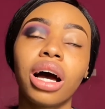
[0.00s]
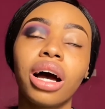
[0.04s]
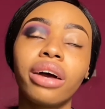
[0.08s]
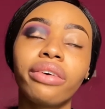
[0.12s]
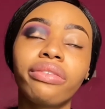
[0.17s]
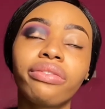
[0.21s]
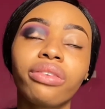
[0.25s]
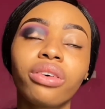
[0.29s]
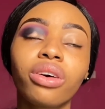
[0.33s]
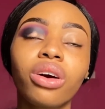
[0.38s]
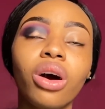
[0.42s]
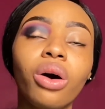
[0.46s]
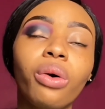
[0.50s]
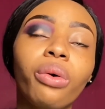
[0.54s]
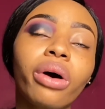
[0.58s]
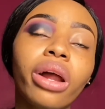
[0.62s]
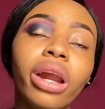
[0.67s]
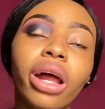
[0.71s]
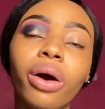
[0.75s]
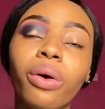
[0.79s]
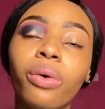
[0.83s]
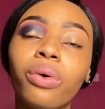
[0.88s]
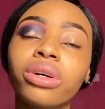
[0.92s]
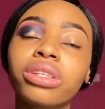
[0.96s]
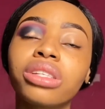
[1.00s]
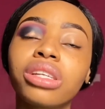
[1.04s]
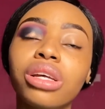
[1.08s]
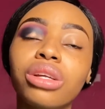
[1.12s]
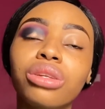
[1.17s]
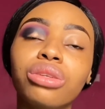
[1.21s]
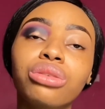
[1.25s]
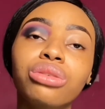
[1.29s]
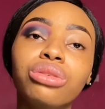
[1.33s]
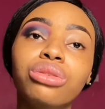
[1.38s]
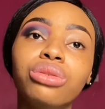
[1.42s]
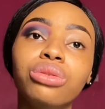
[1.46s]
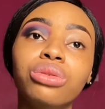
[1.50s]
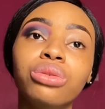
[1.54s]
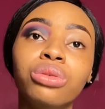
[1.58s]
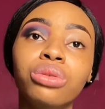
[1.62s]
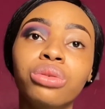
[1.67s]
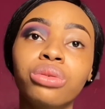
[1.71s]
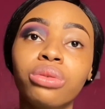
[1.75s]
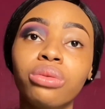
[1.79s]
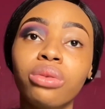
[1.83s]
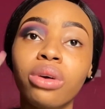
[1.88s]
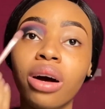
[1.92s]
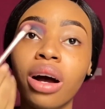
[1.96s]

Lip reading: I Forgot what I wanted to do.